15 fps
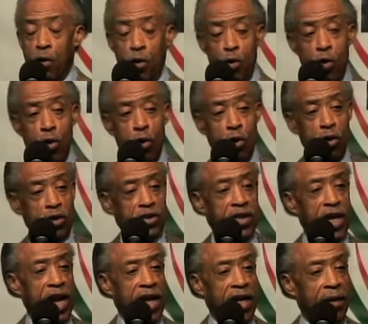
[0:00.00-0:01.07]
Oh,
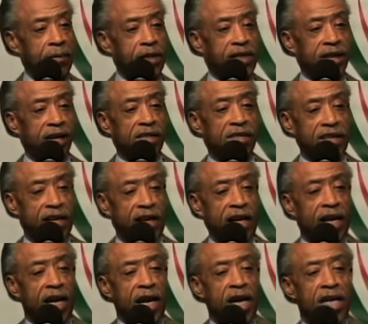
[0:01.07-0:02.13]
child, let me tell you. See,
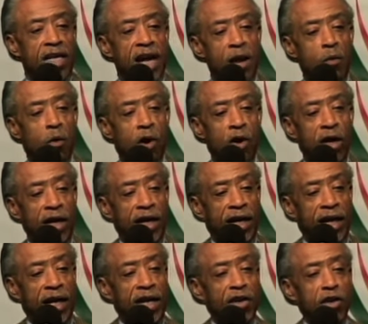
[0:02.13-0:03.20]
they, they want to
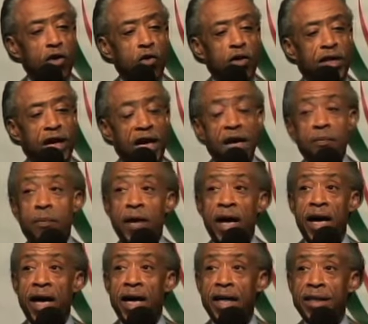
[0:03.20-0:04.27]
get you deep
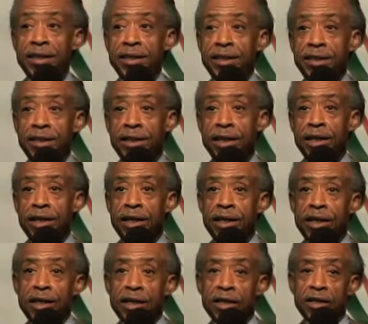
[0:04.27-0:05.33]
in
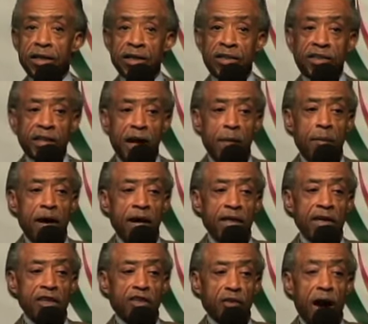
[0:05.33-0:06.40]
to some
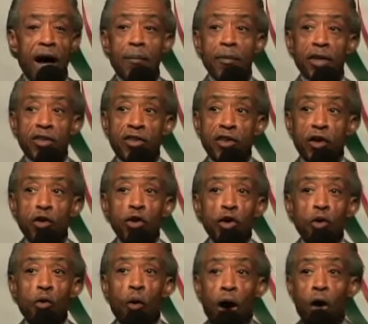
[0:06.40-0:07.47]
other drama so
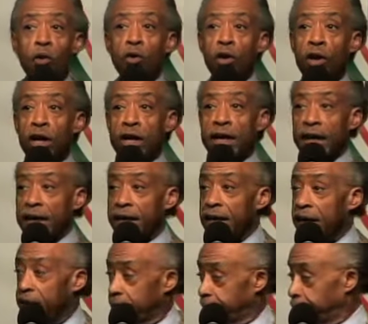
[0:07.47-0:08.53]
you won't look at
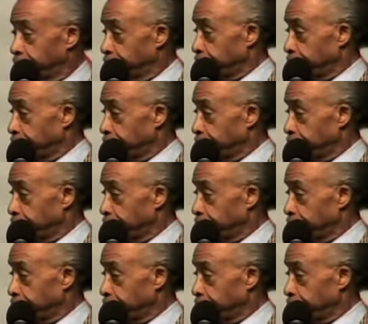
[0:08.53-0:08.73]
them.